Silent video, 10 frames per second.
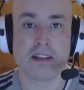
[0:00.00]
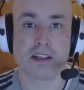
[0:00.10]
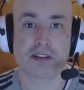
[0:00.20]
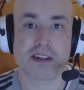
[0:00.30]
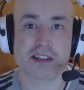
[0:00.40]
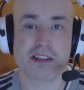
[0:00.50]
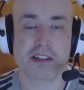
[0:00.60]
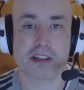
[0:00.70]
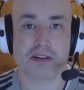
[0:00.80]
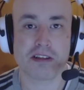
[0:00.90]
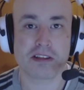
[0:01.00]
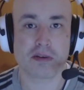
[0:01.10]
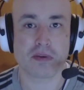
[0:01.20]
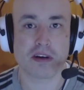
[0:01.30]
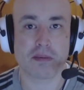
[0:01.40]
stresses and strains that
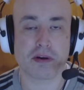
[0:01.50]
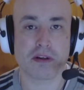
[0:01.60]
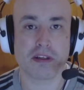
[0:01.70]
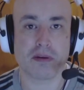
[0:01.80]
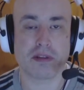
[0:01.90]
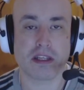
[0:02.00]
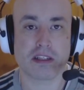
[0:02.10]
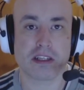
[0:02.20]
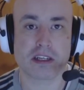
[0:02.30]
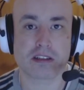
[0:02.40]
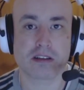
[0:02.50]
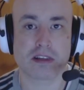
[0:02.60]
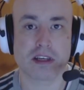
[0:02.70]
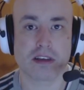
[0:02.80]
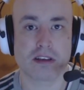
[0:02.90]
work put on you. And then she has to
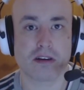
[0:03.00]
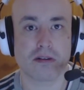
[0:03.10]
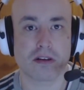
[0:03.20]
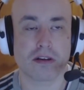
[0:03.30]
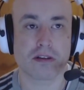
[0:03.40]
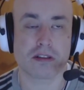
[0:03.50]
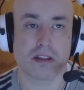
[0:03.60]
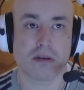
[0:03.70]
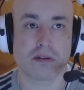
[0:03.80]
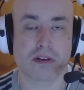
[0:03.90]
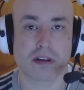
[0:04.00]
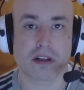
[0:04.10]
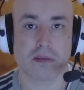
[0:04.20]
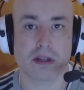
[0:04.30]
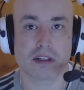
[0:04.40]
think that, oh God, I've got to,
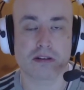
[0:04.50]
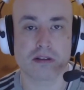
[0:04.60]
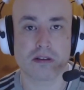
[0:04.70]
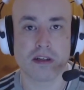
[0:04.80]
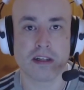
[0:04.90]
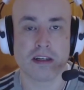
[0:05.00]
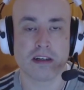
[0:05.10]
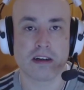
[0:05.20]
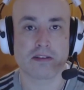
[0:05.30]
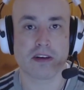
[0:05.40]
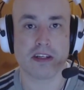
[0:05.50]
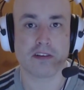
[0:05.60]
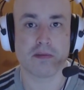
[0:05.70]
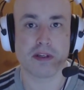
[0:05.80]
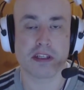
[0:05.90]
like, make sure I've got
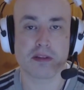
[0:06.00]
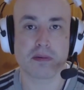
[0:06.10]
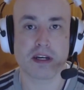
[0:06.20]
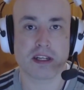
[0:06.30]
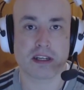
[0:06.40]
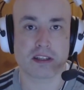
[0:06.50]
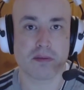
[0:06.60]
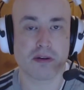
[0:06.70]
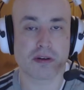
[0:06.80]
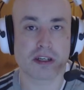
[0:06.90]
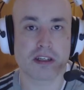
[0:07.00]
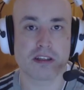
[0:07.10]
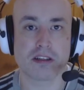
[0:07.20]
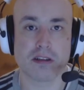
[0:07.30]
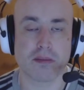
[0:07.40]
enough money to pay, like, the
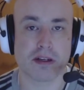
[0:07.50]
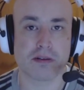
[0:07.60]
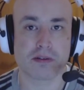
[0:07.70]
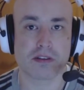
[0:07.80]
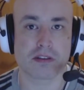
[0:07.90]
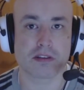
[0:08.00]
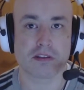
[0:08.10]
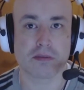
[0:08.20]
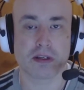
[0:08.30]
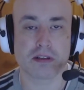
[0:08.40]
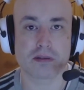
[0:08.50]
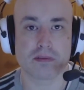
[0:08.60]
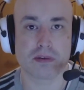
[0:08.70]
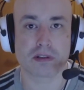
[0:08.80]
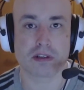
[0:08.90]
mortgage and the bills and stuff, because
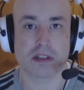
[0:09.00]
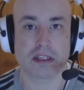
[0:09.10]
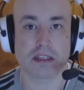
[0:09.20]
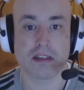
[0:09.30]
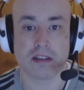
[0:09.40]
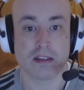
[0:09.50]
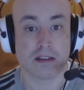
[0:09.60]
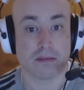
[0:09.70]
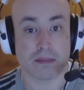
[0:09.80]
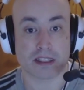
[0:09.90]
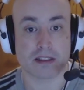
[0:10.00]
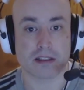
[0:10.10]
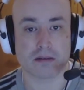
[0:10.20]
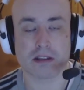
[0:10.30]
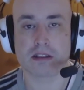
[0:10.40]
unfortunately my
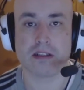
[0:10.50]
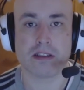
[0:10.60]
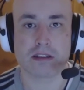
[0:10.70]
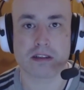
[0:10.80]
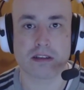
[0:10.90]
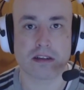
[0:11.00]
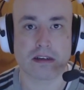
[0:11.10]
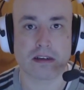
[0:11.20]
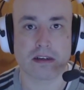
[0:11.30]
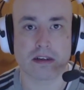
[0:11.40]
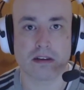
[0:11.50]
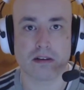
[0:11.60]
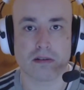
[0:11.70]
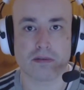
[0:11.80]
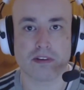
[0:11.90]
situation is that I
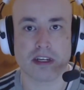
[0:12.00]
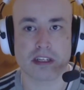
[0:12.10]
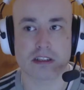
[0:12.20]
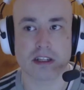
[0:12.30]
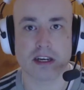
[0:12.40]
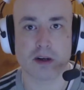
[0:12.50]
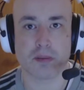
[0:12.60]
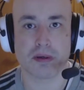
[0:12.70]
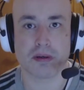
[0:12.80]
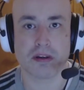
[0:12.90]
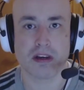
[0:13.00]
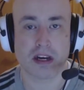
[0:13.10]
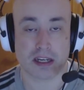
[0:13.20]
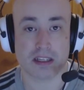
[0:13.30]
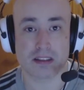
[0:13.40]
can't financially help it. I
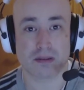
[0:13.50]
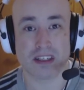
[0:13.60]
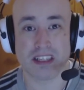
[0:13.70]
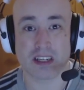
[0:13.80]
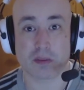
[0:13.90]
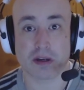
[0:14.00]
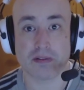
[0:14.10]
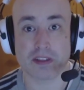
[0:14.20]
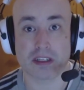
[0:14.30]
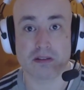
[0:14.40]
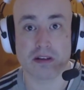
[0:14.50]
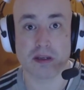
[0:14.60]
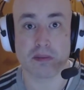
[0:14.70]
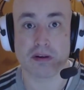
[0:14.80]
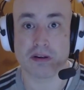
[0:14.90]
can to a little bit of a degree,
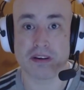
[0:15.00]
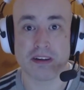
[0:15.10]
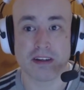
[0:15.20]
but